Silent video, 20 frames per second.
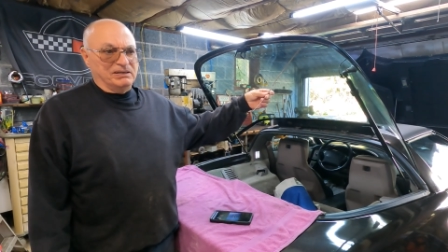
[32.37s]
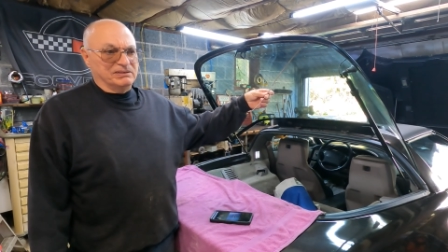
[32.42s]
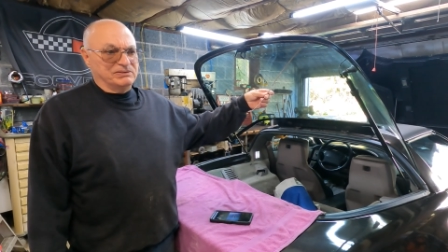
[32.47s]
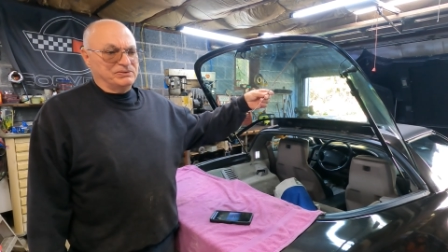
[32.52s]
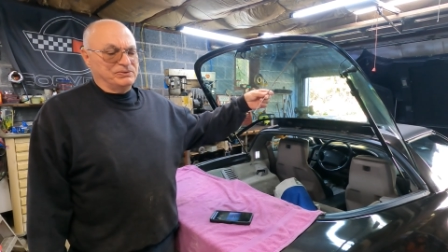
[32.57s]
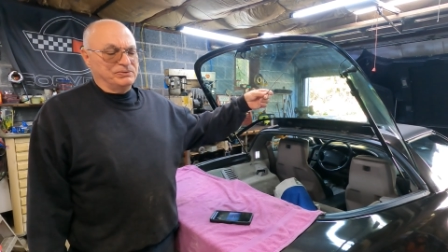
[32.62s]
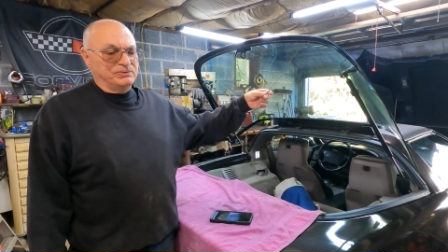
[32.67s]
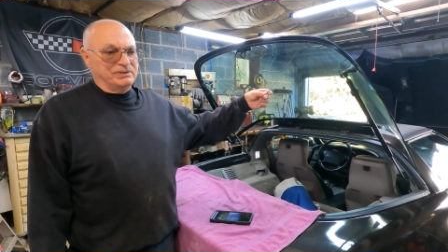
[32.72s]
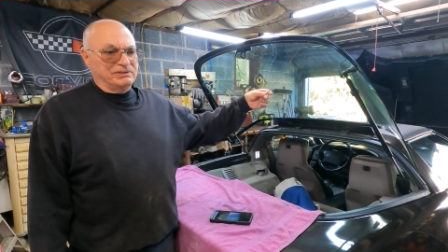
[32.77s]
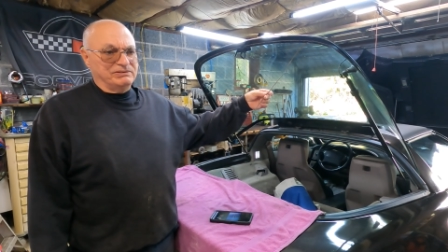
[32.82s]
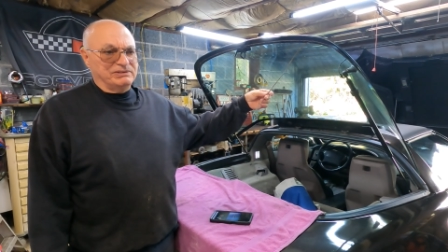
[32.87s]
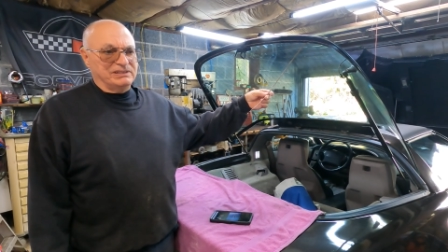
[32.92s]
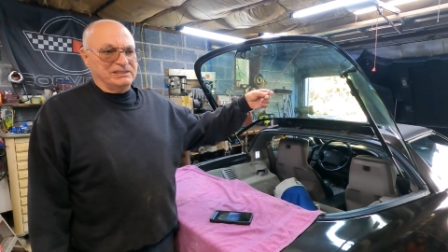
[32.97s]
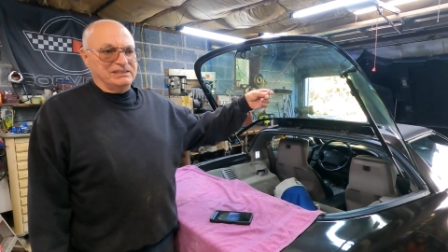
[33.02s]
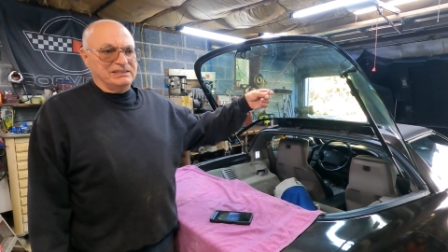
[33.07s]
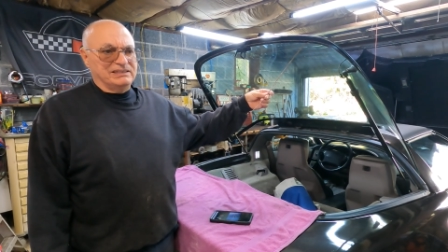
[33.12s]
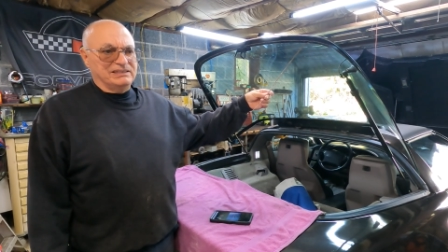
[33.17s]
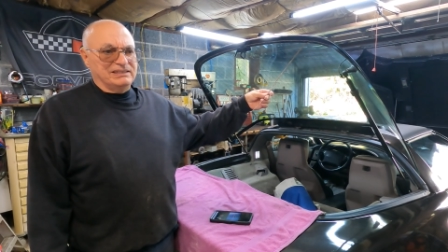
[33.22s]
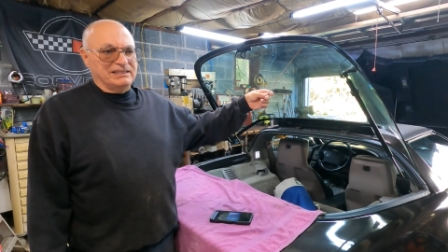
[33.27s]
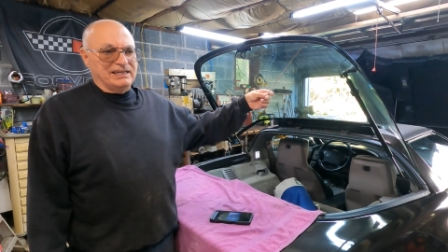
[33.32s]

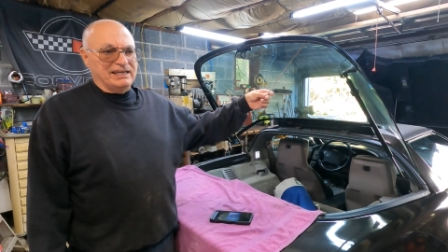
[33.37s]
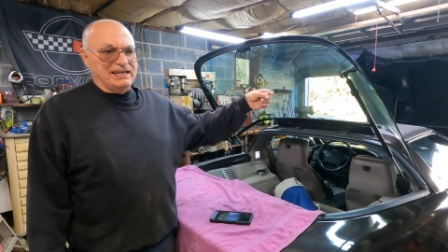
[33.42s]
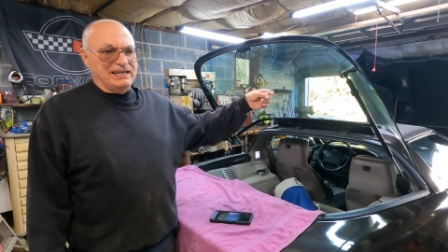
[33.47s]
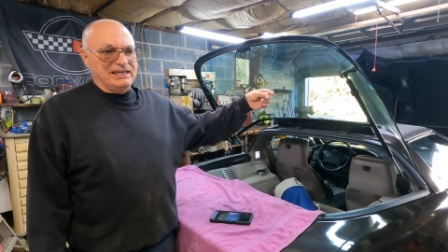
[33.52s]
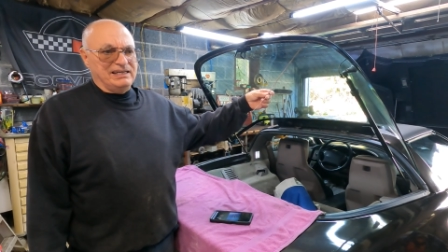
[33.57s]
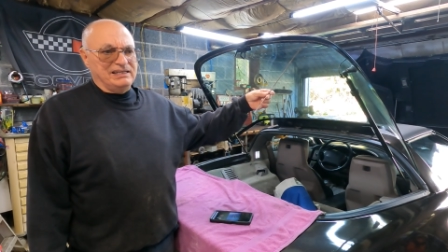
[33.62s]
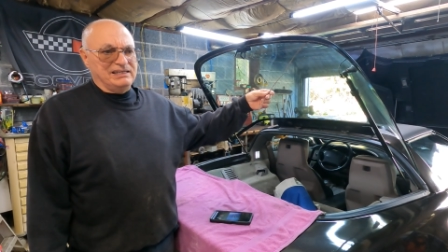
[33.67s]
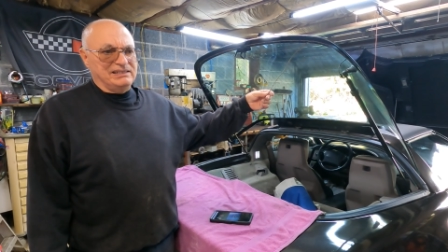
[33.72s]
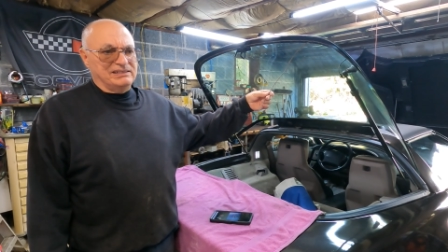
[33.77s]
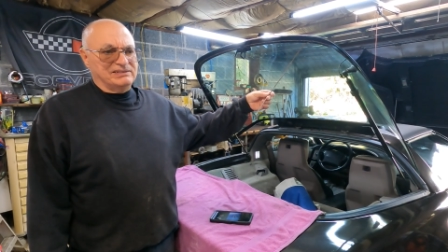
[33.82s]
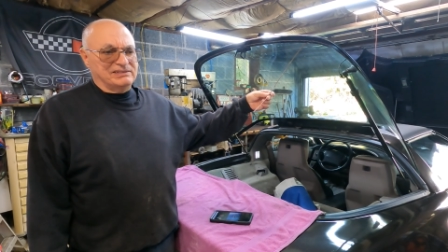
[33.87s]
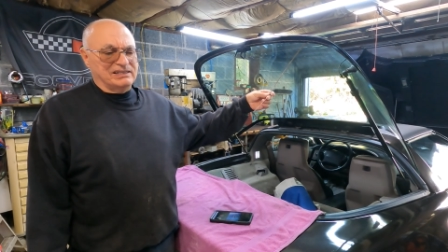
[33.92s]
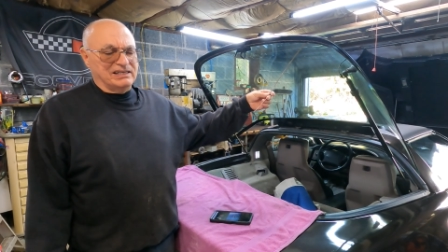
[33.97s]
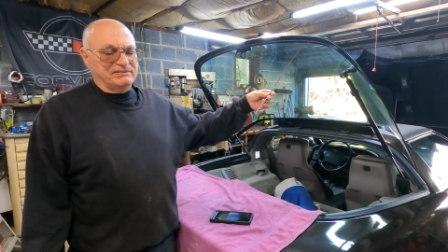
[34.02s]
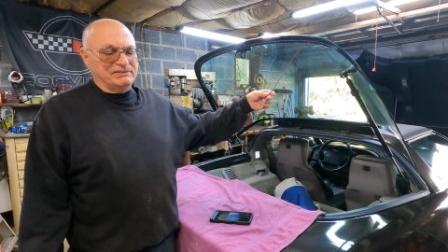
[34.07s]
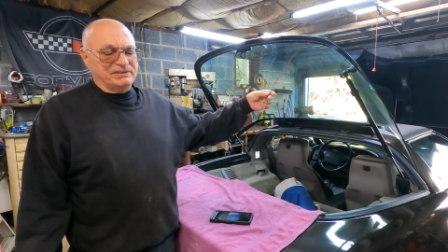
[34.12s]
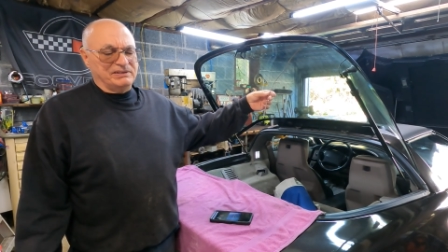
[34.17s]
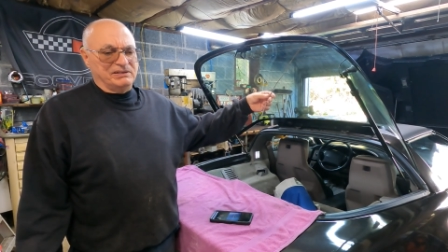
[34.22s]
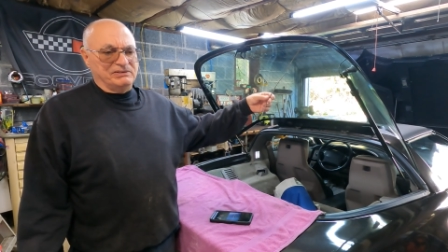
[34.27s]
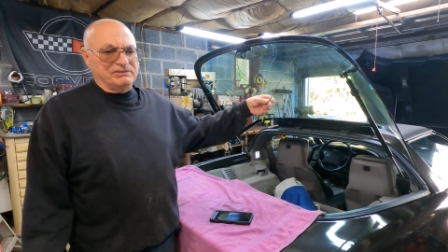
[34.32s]

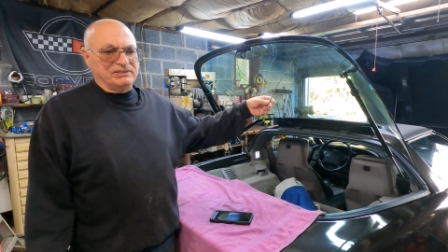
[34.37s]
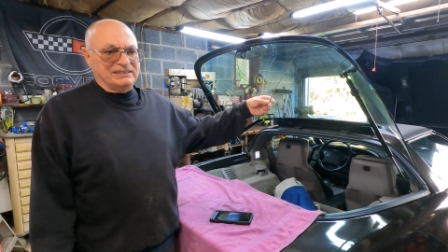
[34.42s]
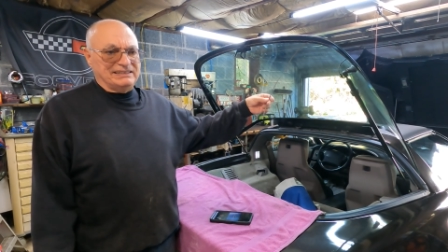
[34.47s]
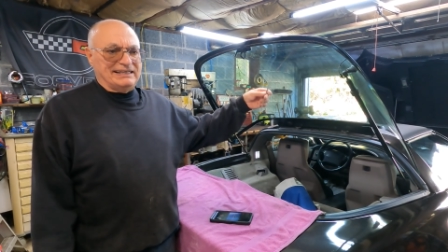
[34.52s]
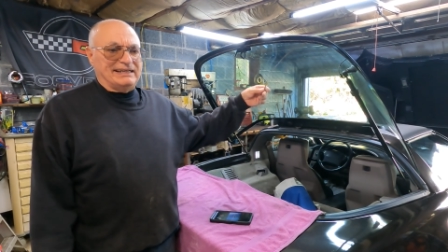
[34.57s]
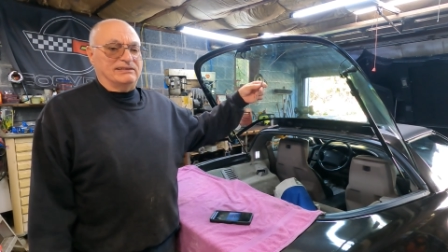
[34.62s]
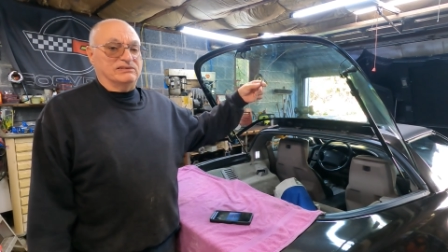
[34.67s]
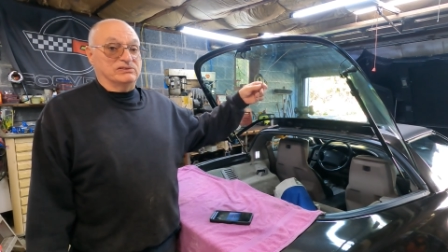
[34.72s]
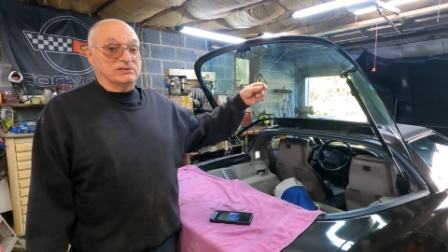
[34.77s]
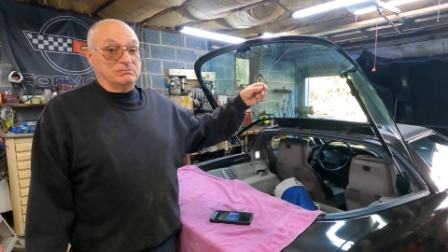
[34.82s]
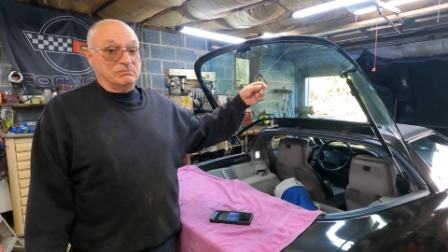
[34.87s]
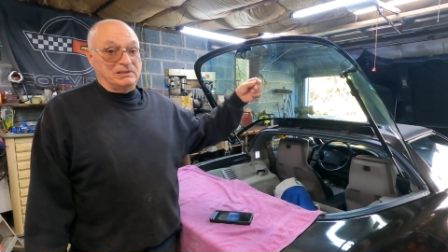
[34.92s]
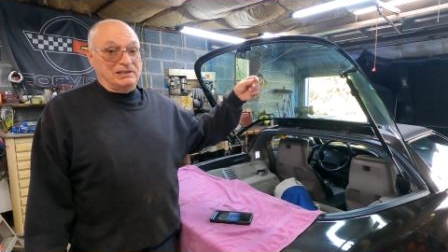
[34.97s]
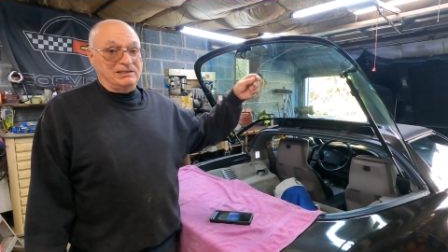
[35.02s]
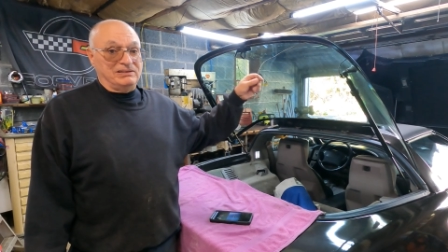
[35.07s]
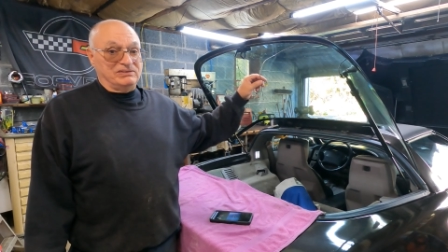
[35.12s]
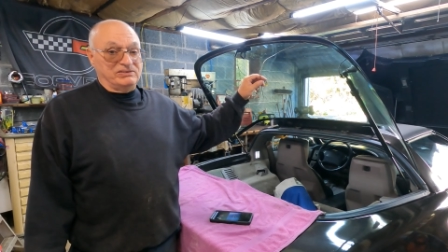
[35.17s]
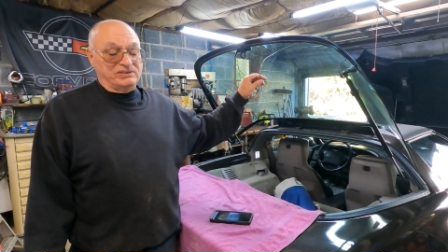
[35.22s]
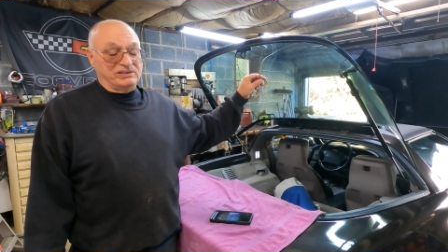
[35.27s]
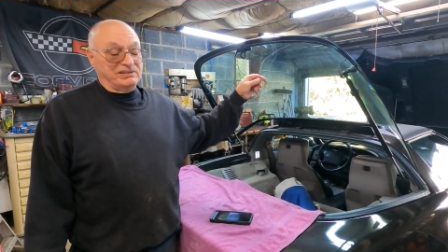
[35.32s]
287,000
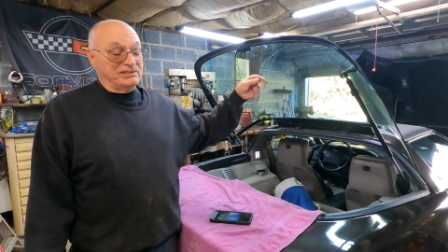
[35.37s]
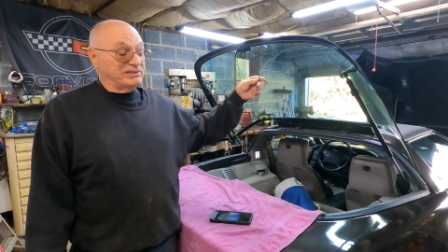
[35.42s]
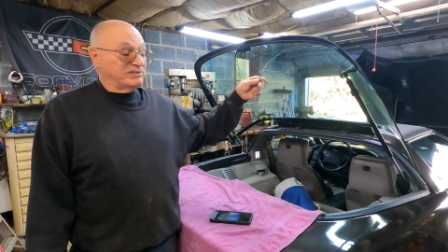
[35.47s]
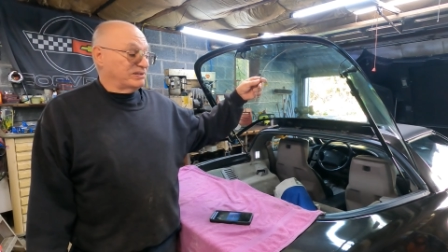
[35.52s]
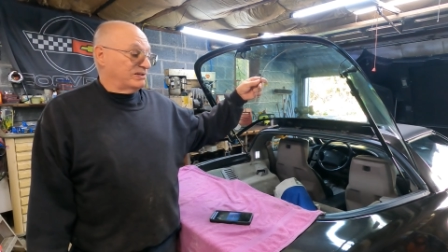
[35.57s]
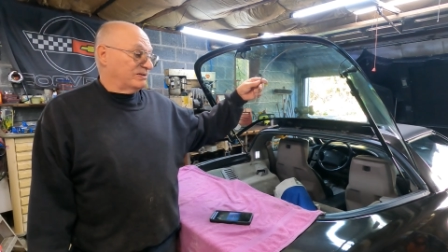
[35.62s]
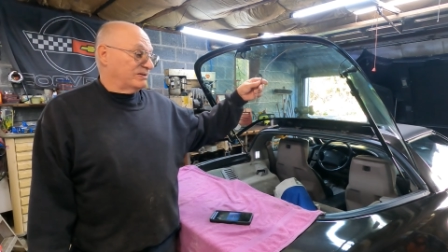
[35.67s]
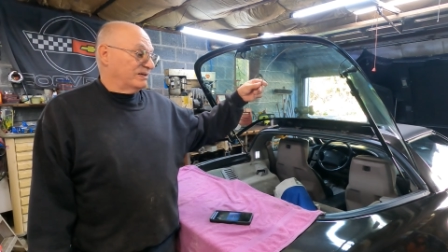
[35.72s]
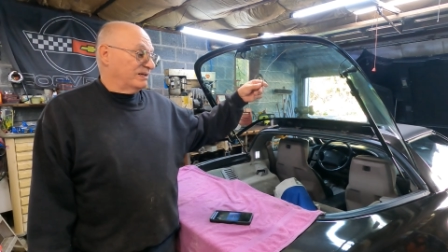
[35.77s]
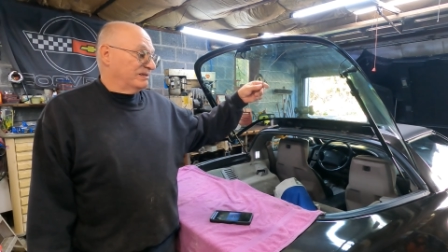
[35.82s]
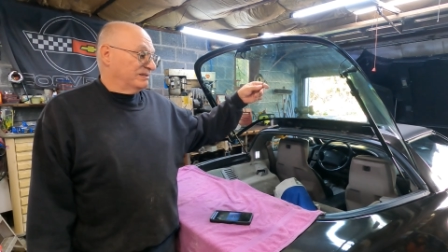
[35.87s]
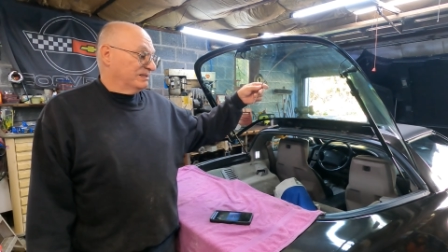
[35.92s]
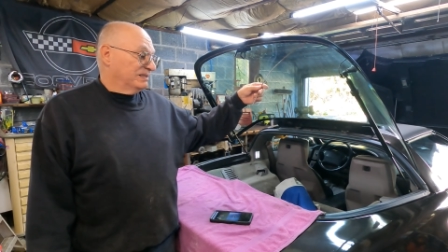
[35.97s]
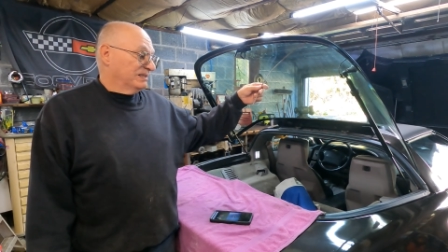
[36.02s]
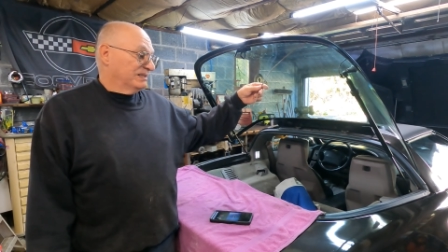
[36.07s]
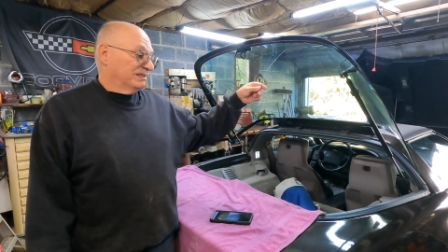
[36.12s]
miles on this car.